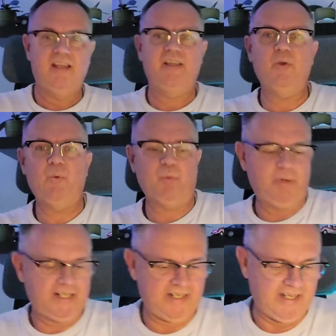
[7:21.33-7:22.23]
Yo,
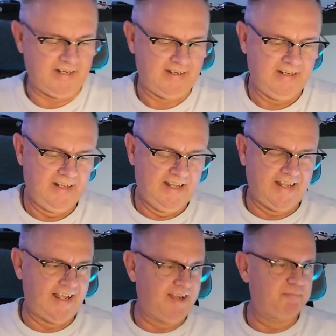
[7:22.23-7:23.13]
back again.
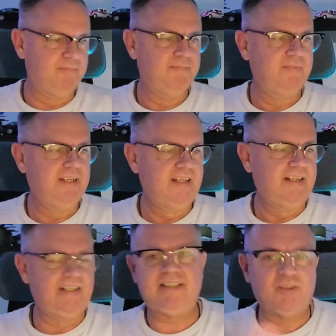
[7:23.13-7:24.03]

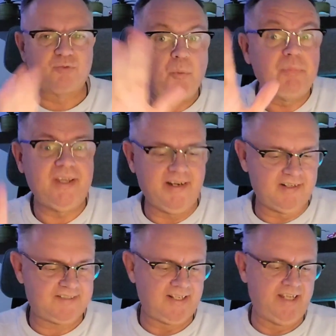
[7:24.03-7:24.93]
This is from
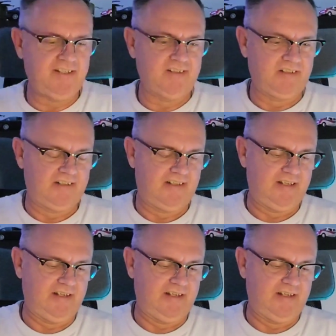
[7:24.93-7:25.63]
years later,